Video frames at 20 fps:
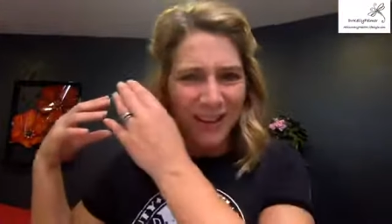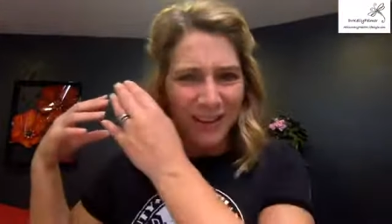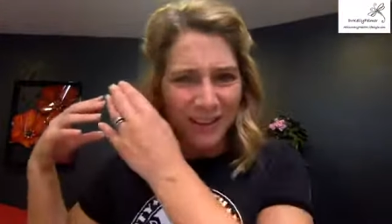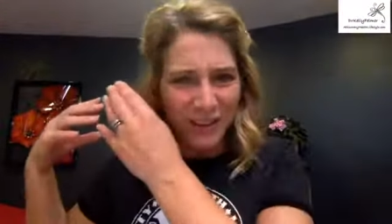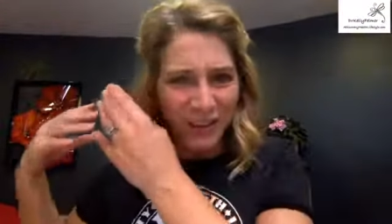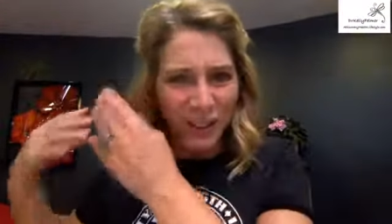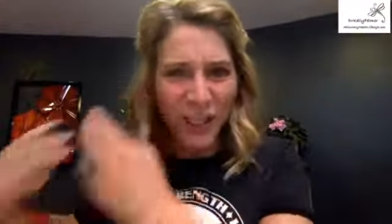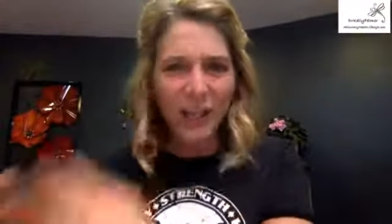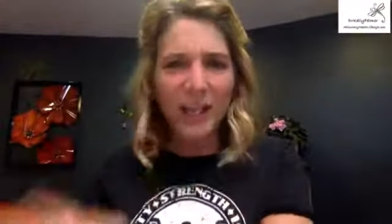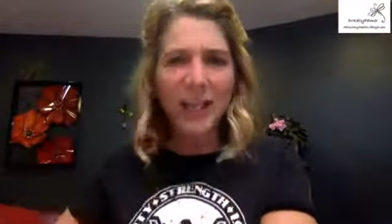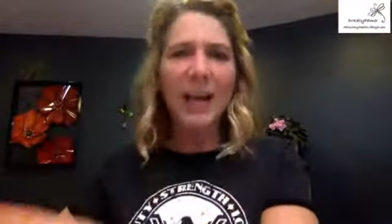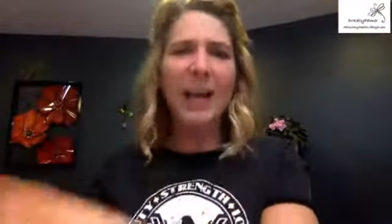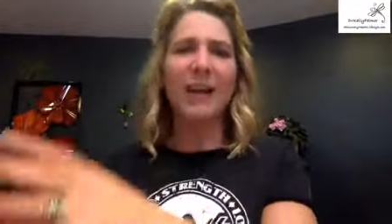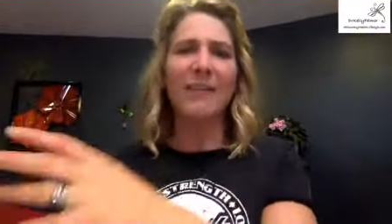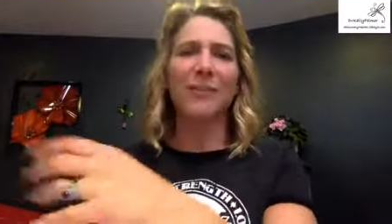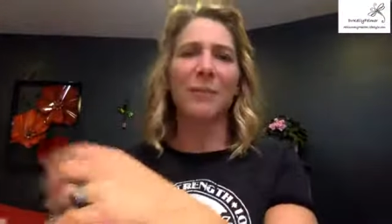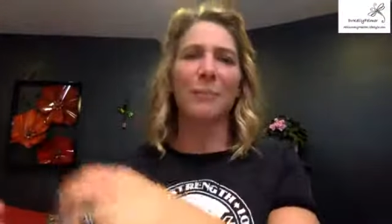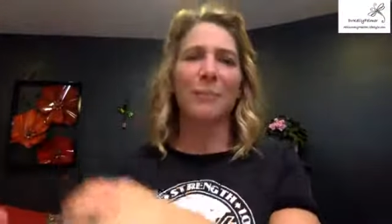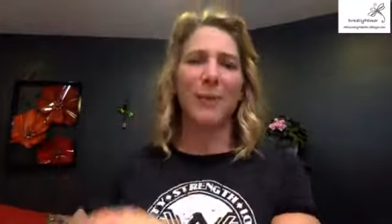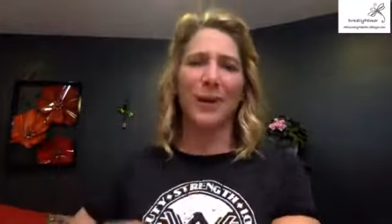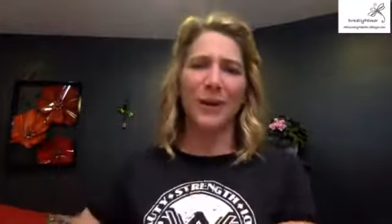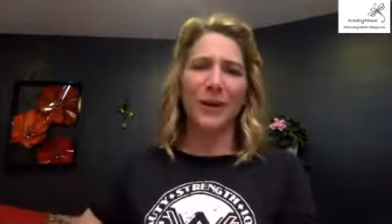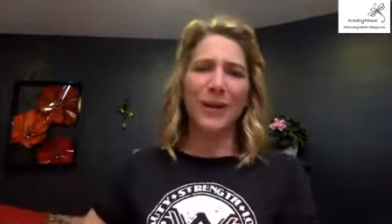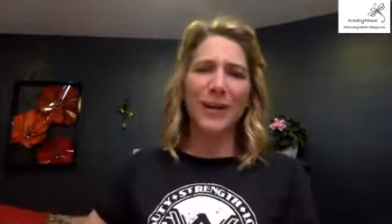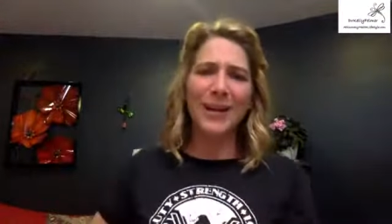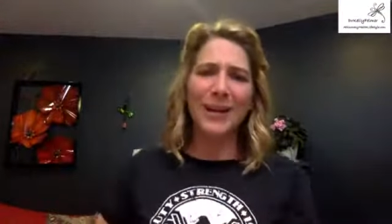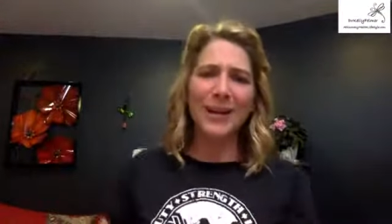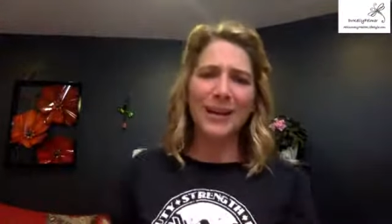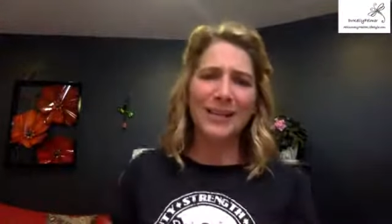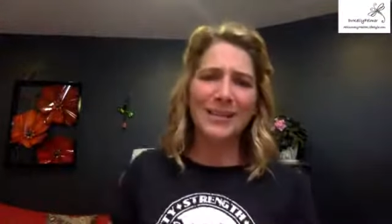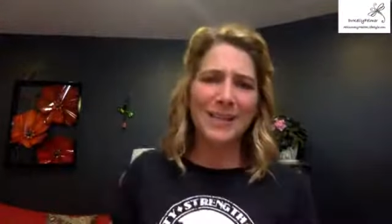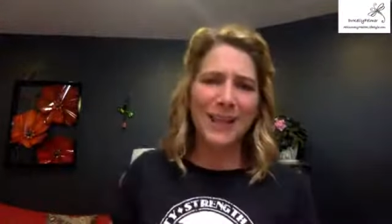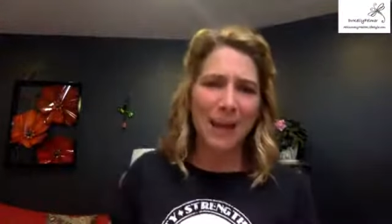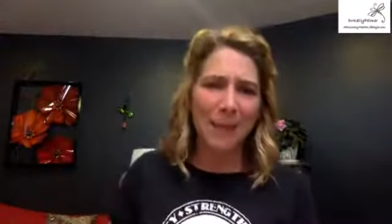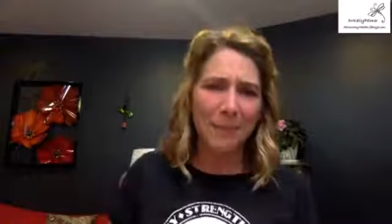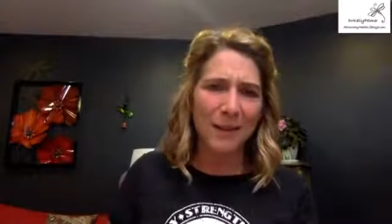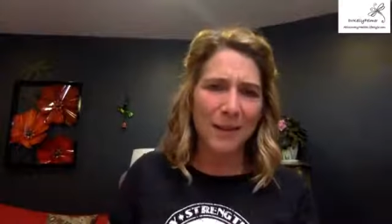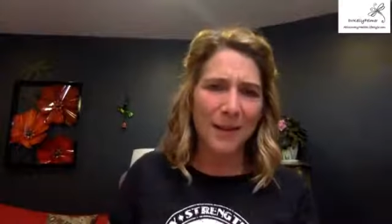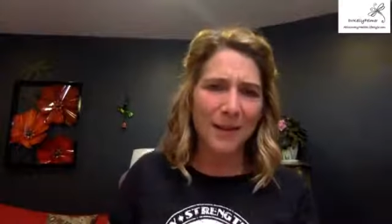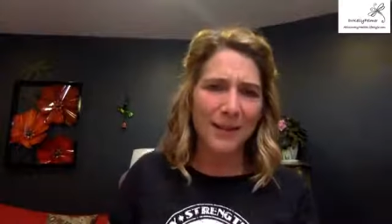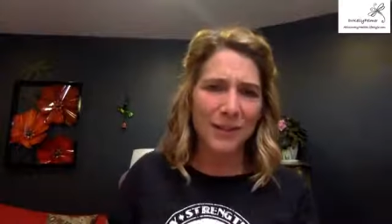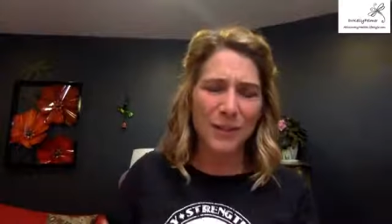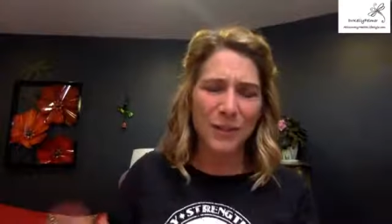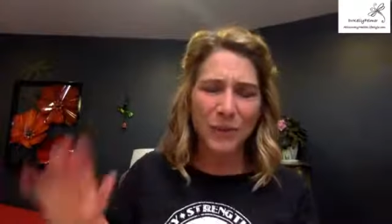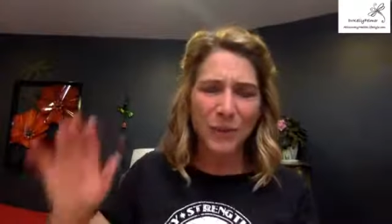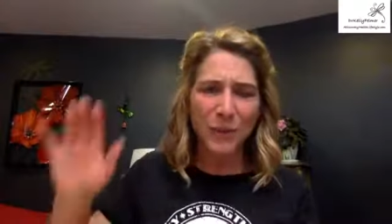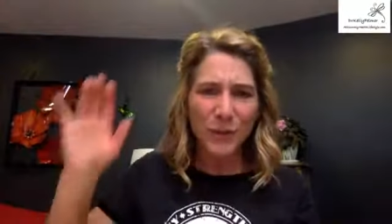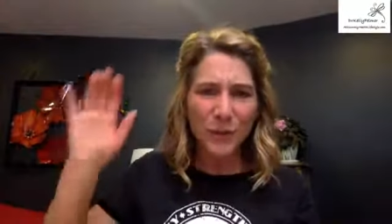you're going to have a period on top of that too.